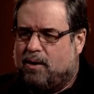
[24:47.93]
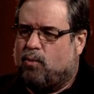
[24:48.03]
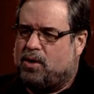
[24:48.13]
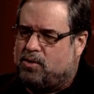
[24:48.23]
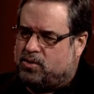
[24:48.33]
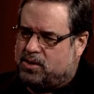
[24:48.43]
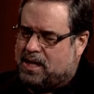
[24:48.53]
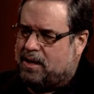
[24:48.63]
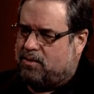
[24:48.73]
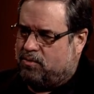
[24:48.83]
when you
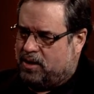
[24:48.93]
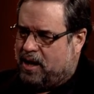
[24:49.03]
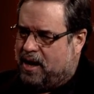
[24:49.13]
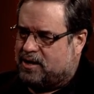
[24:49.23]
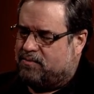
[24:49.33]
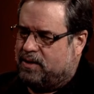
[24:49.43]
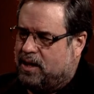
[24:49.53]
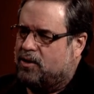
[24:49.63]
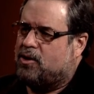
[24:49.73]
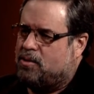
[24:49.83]
see it through the eyes of
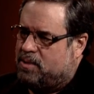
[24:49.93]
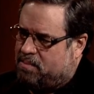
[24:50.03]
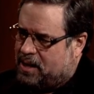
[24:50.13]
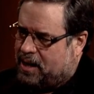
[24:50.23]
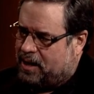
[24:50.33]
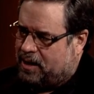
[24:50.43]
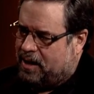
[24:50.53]
another human being.